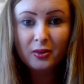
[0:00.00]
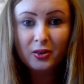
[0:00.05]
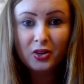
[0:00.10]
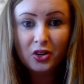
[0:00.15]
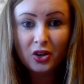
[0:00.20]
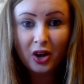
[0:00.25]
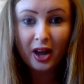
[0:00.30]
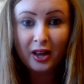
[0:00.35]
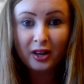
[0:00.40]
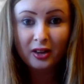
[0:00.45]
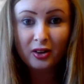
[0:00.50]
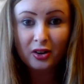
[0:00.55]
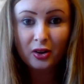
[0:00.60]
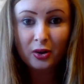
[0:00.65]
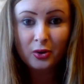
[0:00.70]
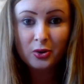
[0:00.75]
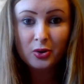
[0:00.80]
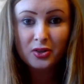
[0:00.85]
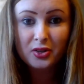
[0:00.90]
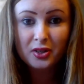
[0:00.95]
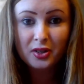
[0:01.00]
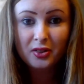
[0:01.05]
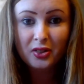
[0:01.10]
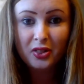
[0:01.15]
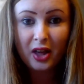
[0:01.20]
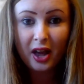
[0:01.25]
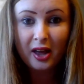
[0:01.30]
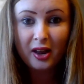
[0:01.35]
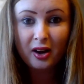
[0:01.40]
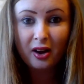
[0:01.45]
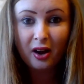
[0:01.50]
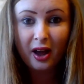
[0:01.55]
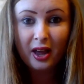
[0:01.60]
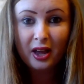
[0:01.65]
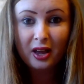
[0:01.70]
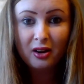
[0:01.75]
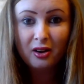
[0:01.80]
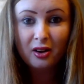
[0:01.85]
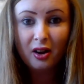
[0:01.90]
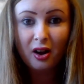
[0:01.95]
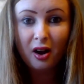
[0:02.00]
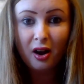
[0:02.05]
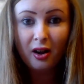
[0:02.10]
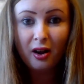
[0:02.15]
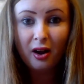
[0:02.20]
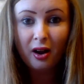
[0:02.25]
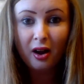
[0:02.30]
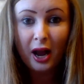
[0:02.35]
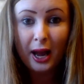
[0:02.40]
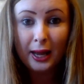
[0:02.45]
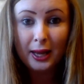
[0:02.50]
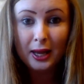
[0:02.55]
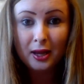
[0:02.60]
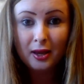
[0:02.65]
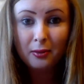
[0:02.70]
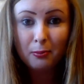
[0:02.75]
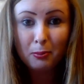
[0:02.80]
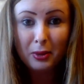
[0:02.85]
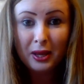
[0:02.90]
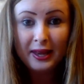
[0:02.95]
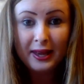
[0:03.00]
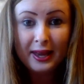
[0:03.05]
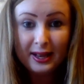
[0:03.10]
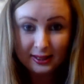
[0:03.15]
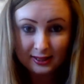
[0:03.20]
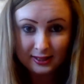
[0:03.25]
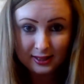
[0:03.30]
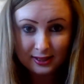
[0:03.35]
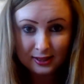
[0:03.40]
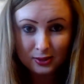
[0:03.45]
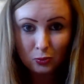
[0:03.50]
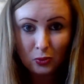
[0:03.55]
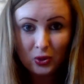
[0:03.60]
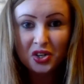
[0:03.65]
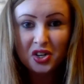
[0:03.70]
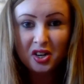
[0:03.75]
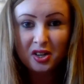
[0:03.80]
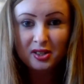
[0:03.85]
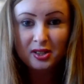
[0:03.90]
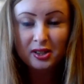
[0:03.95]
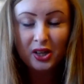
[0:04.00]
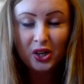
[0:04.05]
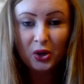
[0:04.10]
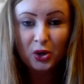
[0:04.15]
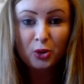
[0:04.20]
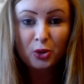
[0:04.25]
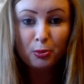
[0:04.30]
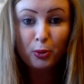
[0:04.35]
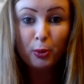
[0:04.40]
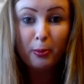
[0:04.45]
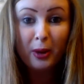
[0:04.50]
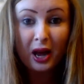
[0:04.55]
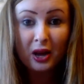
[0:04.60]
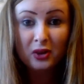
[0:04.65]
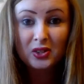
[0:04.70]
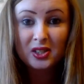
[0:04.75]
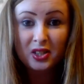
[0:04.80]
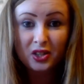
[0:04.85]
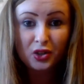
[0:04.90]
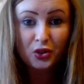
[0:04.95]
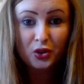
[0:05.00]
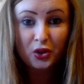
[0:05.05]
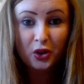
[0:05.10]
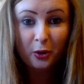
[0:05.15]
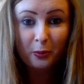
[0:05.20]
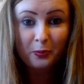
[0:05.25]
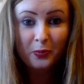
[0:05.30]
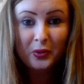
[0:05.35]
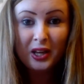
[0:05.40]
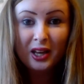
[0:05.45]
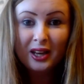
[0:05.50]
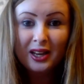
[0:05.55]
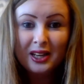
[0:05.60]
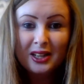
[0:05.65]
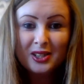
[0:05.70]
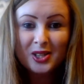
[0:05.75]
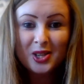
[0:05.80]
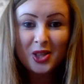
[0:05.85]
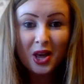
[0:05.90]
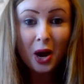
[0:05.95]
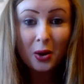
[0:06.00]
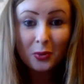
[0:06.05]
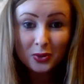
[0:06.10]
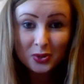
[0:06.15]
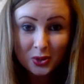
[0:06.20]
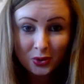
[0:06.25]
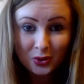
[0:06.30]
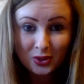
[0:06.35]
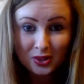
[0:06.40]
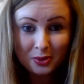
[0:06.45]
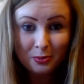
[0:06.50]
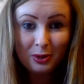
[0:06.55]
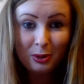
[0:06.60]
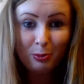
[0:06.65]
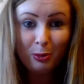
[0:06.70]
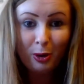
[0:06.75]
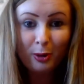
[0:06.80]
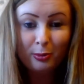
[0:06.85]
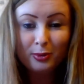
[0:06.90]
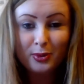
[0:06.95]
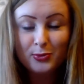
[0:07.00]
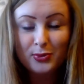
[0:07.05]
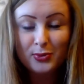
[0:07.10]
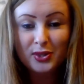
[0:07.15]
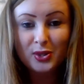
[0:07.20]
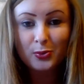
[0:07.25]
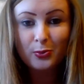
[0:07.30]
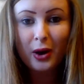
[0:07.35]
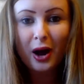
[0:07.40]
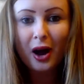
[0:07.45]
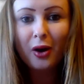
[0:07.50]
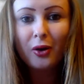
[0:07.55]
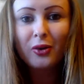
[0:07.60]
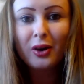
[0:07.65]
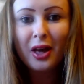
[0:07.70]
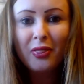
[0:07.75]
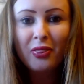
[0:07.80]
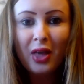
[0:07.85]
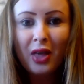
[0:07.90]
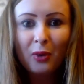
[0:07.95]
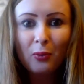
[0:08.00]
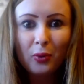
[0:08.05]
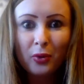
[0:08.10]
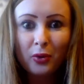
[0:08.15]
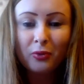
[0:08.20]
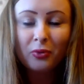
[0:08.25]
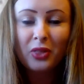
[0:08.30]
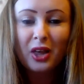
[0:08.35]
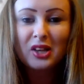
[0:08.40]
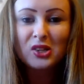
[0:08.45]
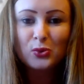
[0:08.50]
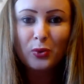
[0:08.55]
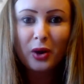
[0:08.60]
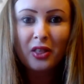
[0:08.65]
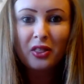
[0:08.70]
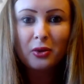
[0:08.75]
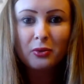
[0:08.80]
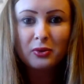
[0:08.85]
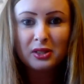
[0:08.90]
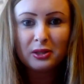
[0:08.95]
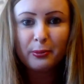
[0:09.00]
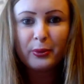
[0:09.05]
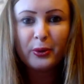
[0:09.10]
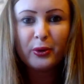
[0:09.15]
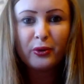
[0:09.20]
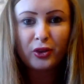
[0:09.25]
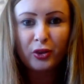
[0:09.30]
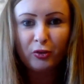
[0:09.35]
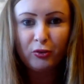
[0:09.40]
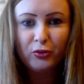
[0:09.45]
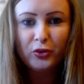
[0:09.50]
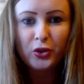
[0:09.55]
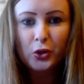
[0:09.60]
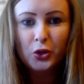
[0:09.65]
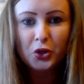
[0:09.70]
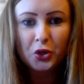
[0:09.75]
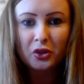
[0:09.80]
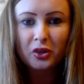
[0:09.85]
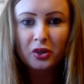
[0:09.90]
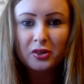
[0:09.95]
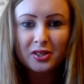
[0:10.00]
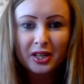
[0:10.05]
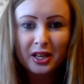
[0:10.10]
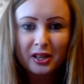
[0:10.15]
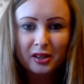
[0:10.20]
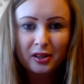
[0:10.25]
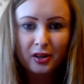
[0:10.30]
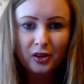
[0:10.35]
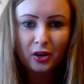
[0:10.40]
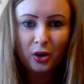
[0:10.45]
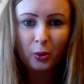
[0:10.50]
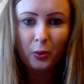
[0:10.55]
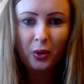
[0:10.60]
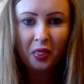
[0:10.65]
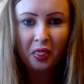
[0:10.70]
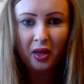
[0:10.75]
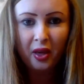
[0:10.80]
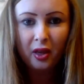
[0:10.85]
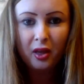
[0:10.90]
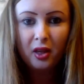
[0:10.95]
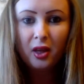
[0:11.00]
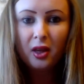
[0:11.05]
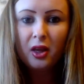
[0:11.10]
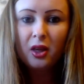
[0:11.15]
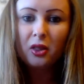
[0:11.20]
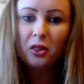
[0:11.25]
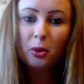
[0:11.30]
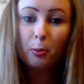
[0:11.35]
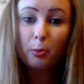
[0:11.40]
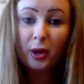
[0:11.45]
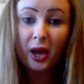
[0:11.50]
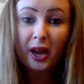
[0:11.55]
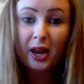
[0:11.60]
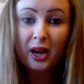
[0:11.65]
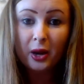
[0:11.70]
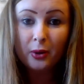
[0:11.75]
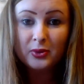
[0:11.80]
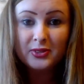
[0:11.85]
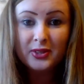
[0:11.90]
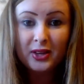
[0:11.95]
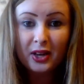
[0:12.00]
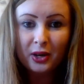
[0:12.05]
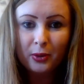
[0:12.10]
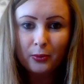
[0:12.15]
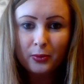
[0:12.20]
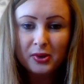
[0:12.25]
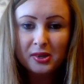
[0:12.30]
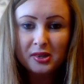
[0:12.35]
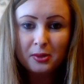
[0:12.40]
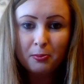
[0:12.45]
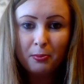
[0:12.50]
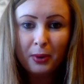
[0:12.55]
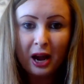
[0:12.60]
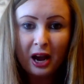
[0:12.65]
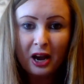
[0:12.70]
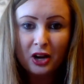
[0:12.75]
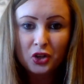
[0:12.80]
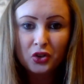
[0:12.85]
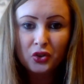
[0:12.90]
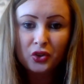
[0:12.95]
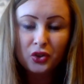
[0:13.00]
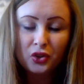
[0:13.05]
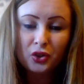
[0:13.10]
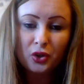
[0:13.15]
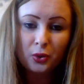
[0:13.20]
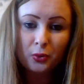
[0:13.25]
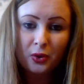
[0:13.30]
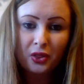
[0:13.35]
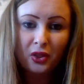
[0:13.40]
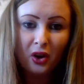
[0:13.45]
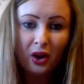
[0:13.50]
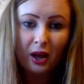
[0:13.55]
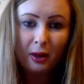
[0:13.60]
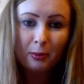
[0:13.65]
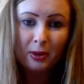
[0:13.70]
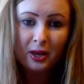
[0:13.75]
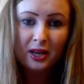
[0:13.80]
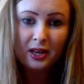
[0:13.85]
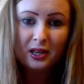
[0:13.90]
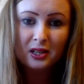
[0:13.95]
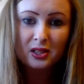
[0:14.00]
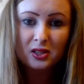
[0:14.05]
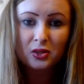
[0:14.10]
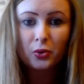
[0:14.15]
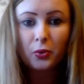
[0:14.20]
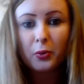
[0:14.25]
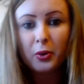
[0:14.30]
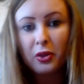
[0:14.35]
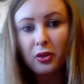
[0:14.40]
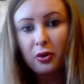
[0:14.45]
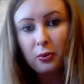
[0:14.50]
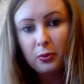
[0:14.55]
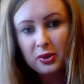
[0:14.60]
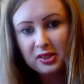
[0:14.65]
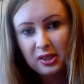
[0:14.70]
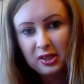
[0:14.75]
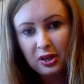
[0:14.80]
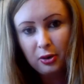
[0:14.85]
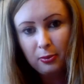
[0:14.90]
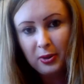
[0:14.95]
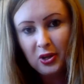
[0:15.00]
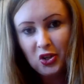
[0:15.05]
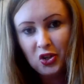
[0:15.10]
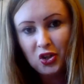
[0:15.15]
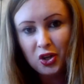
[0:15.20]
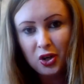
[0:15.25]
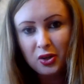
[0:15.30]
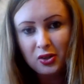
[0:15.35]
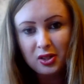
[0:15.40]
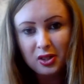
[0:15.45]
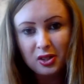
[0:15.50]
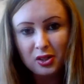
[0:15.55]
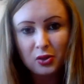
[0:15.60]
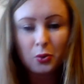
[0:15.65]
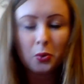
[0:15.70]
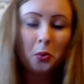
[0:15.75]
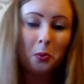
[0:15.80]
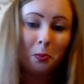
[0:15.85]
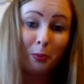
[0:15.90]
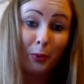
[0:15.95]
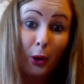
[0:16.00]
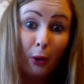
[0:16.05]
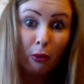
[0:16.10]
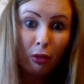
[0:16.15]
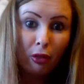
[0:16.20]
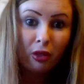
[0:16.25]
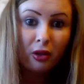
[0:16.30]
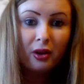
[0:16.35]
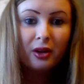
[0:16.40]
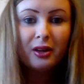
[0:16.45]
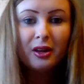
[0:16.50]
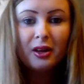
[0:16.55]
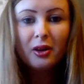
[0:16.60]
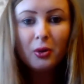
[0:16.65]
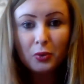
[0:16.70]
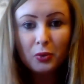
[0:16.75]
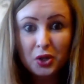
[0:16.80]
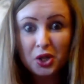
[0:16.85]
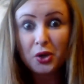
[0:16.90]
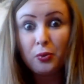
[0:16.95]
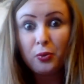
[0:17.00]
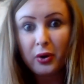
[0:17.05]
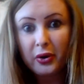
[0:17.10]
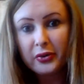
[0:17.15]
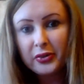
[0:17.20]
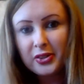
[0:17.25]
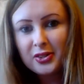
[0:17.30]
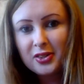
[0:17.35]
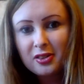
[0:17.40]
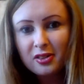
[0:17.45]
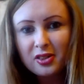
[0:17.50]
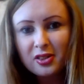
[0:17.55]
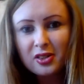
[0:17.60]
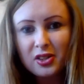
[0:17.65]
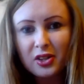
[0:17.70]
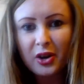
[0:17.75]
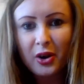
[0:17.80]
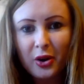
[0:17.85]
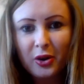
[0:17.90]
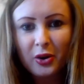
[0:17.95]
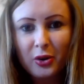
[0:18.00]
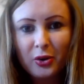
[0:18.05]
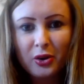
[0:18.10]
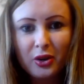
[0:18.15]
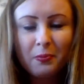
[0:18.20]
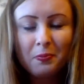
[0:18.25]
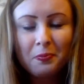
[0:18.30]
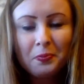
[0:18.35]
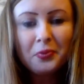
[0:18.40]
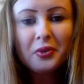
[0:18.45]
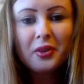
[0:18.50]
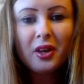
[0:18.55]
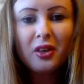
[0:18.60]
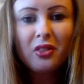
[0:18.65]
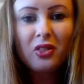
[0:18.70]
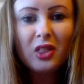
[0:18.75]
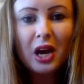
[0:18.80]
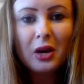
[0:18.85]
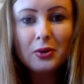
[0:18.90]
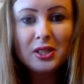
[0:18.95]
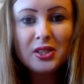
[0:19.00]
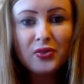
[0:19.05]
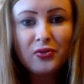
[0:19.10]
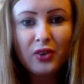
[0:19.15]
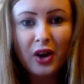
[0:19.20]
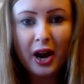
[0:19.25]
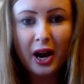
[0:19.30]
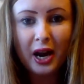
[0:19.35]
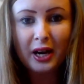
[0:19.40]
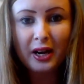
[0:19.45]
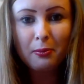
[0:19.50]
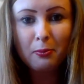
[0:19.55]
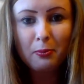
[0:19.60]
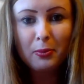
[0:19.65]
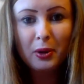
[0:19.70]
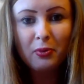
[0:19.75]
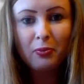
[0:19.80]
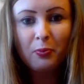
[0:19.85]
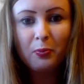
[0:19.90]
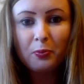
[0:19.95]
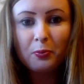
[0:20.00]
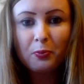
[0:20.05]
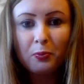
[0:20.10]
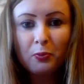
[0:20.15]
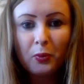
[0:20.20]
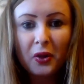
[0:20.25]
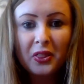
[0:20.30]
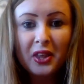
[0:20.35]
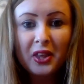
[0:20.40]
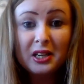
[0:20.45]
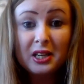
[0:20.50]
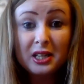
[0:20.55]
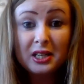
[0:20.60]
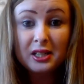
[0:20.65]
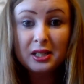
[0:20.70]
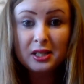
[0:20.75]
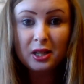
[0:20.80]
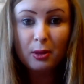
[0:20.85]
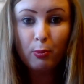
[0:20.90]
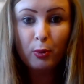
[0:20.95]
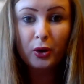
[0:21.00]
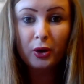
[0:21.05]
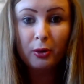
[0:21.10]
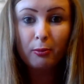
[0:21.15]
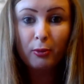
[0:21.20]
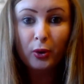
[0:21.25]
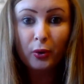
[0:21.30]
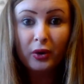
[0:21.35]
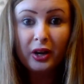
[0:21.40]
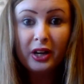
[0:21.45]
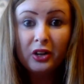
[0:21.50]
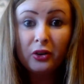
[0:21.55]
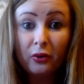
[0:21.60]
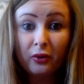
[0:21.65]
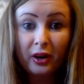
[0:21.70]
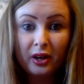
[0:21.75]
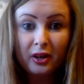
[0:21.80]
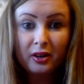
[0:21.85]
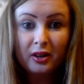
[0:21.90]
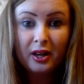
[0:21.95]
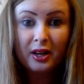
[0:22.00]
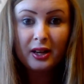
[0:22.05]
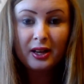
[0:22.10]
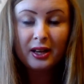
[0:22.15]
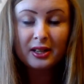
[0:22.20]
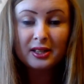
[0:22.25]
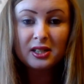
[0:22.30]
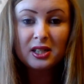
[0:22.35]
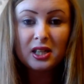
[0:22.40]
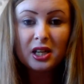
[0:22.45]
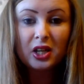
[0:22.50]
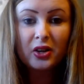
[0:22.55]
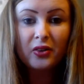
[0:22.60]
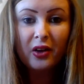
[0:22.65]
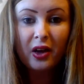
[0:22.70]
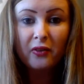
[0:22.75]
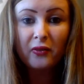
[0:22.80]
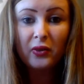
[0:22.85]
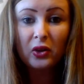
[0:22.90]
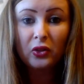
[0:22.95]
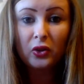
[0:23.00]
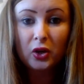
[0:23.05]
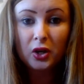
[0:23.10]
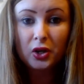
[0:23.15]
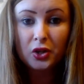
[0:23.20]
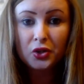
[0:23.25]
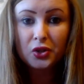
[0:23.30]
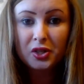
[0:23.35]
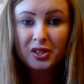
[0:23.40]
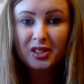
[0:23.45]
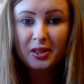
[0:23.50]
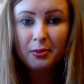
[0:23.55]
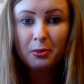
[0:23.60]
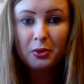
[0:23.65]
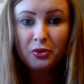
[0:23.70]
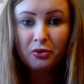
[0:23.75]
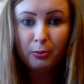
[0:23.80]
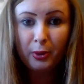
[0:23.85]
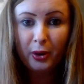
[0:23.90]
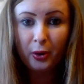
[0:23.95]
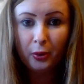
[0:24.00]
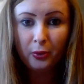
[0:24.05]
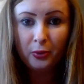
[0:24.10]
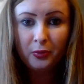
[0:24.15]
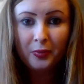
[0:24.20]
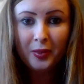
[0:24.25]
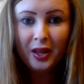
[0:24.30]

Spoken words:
diagnosed that I had IBS, which is irritable bowel syndrome. So that was causing me problems as well, and that's why there was a bit of confusion, because they didn't know whether the pain I was getting was partially to do with the IBS or whether it was endometriosis or both, which it was. So that was fine, but what they did is they put a Mirena in instead of having the contraceptive pill.